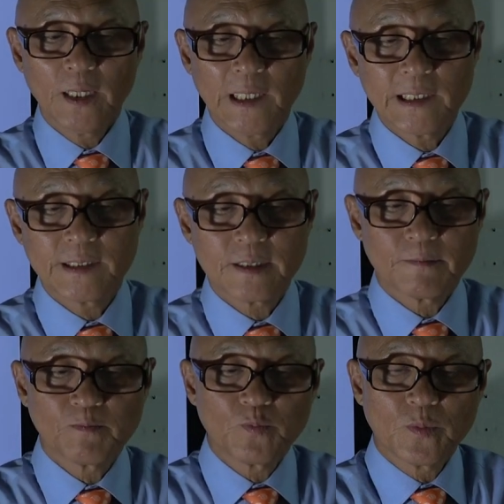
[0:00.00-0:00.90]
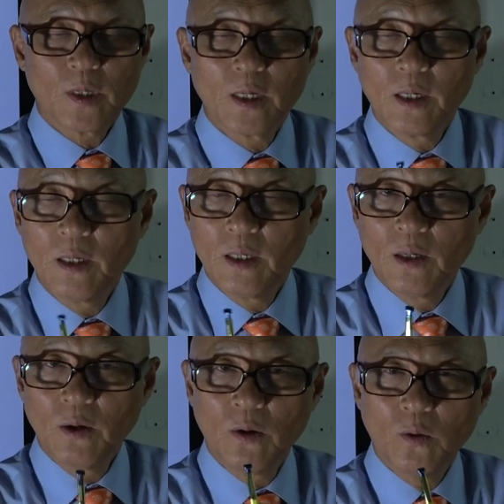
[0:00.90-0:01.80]
It's
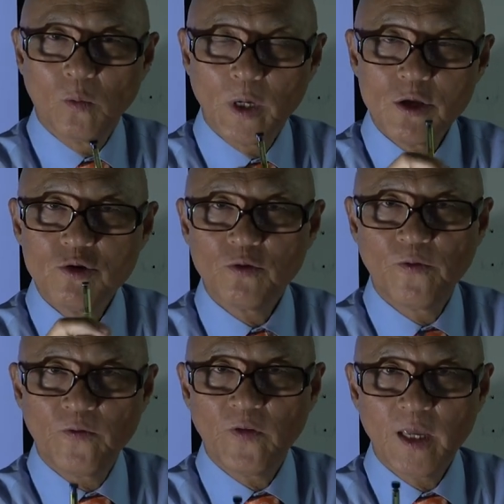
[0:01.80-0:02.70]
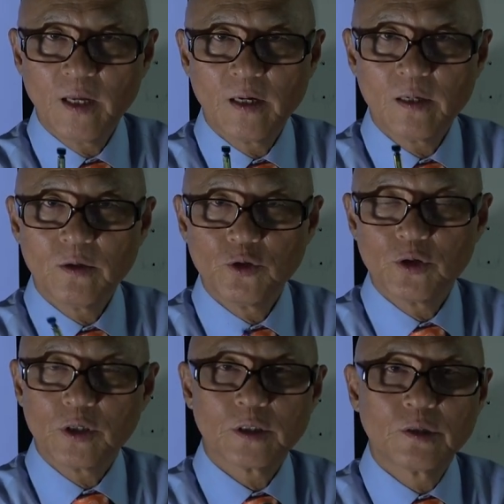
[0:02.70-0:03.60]
when you feel
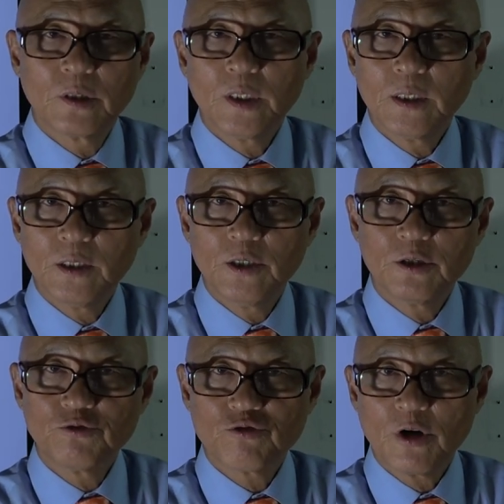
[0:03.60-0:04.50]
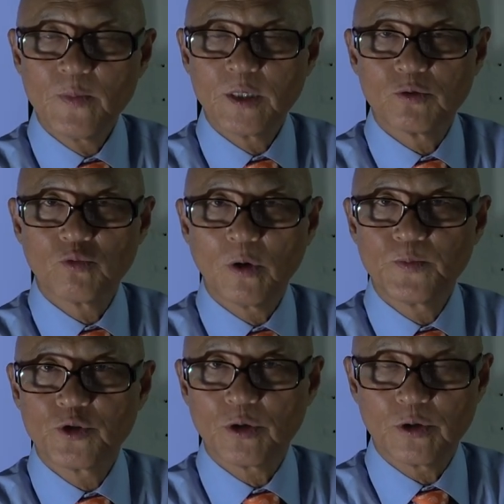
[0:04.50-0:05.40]
your eardrum is
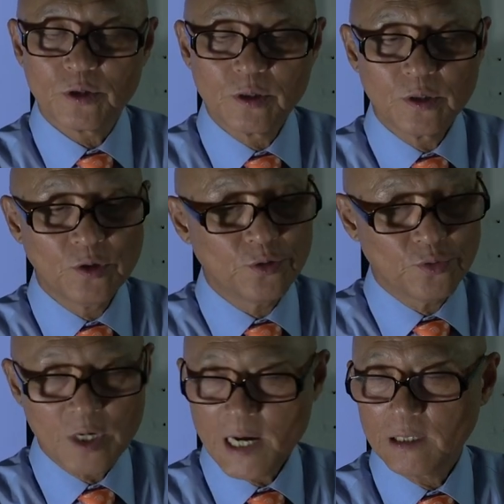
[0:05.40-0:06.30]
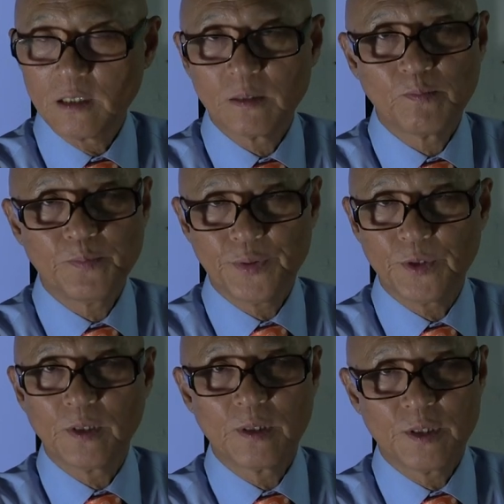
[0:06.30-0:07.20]
ruptured, do not
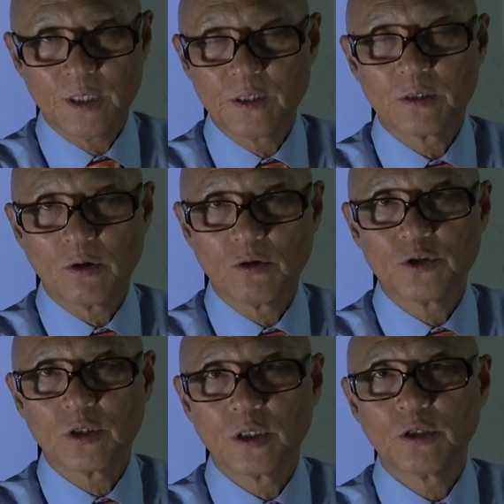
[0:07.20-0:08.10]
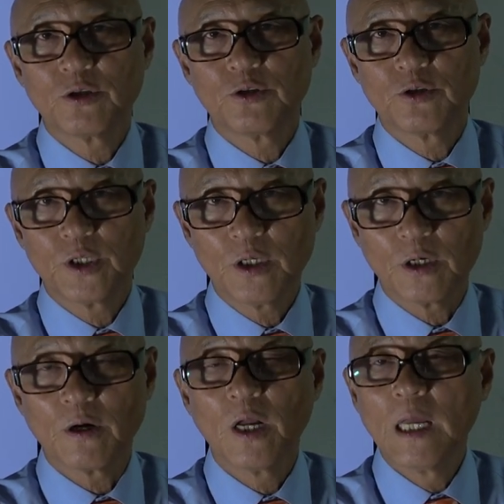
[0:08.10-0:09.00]
put this solution into your
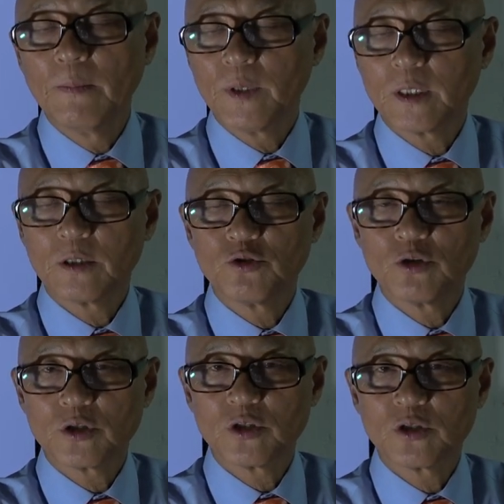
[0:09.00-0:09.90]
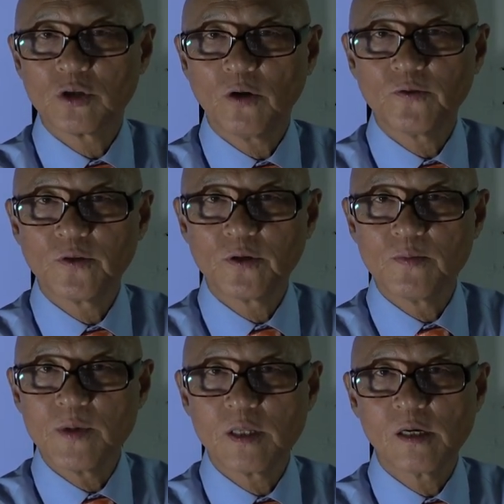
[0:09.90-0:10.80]
ear because your soft
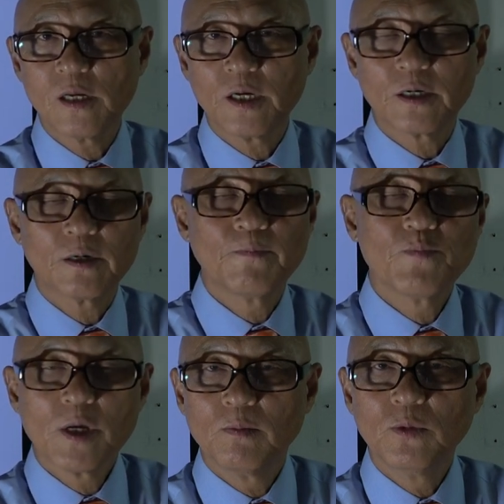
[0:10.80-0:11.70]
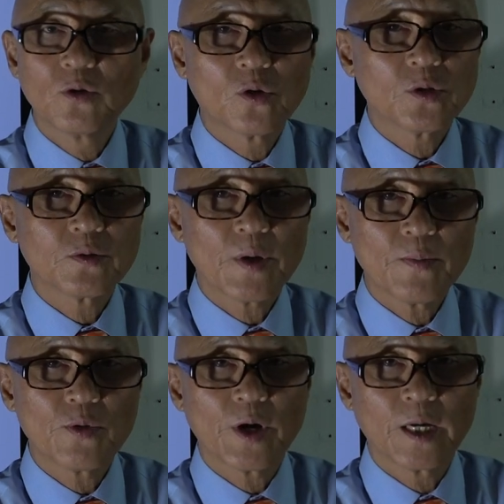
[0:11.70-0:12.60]
middle ear mucosal
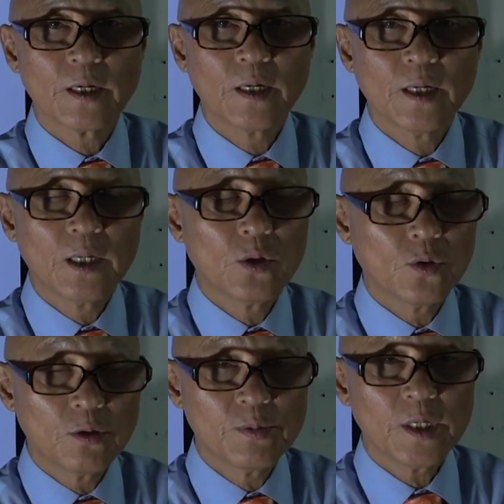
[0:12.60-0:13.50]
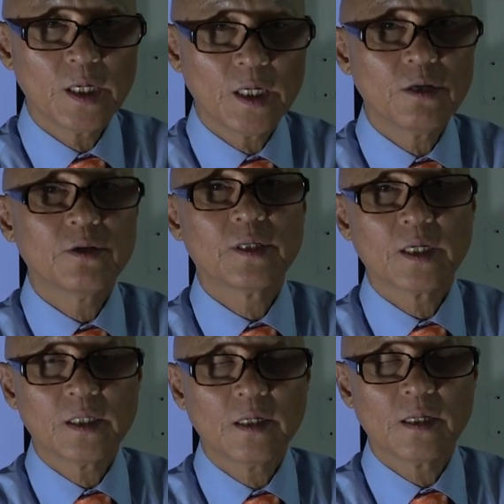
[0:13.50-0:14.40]
membrane will be
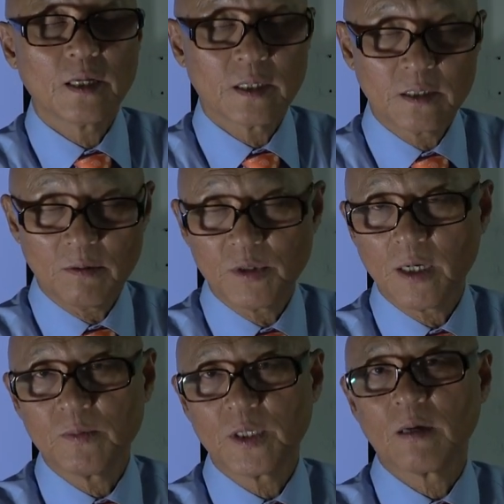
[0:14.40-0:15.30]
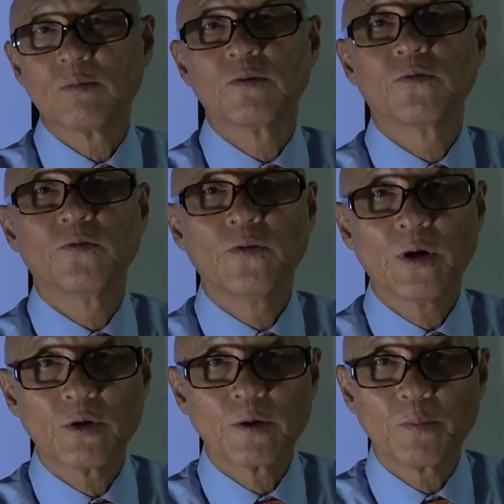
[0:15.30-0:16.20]
irritated and sometimes can be
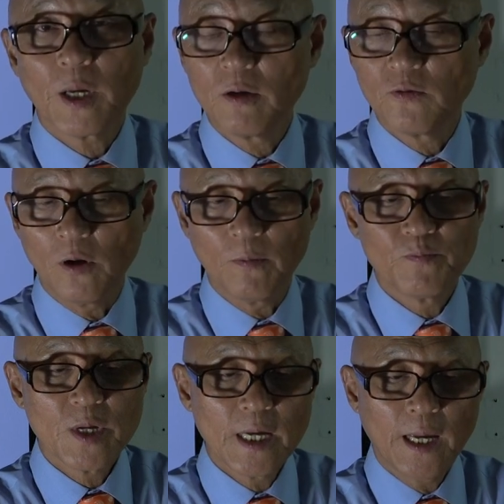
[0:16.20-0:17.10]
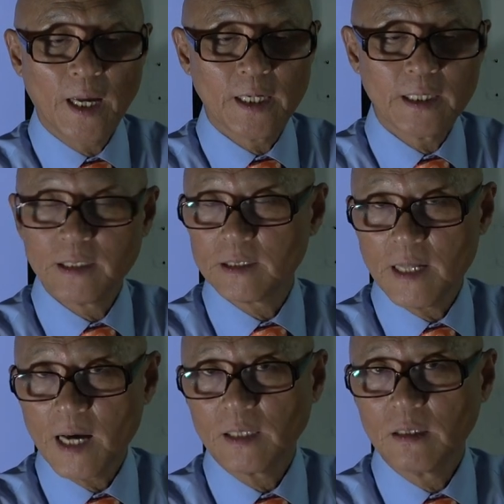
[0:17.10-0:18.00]
very painful. And it is
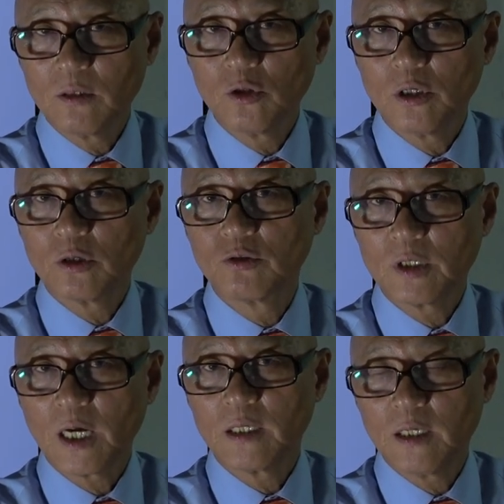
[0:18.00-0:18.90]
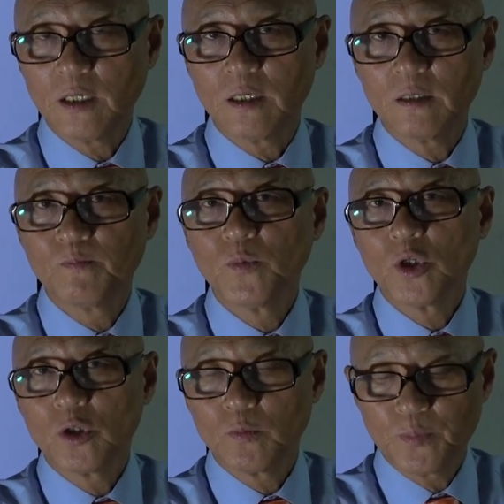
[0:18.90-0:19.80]
not a good idea
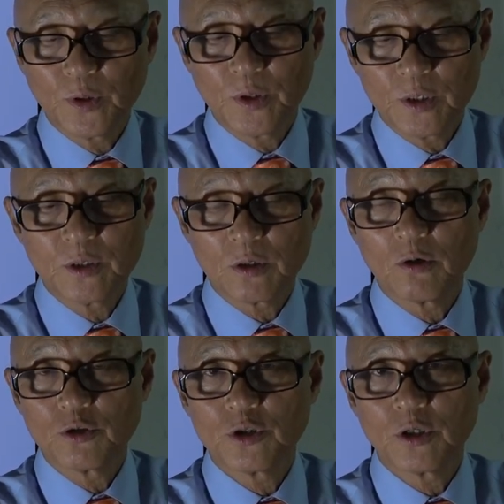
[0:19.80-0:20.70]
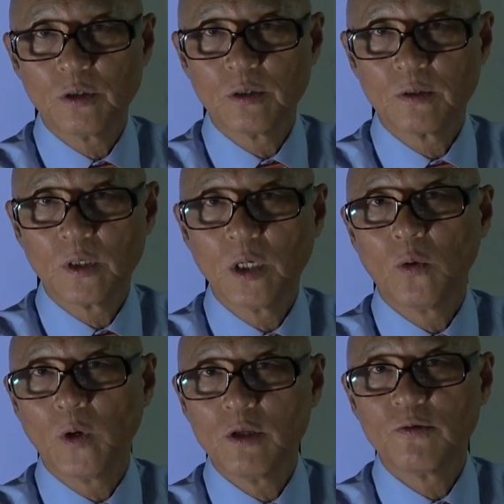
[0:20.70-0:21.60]
to put this solution
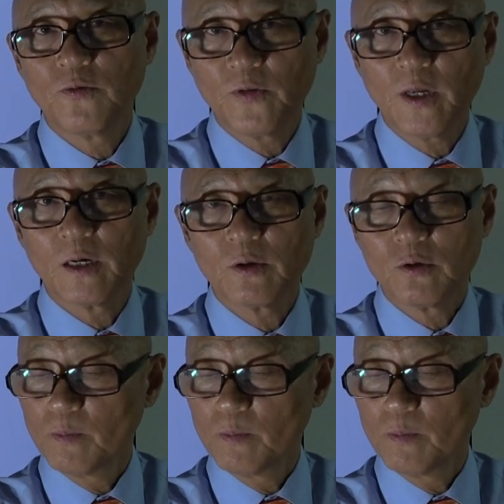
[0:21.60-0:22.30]
when you feel.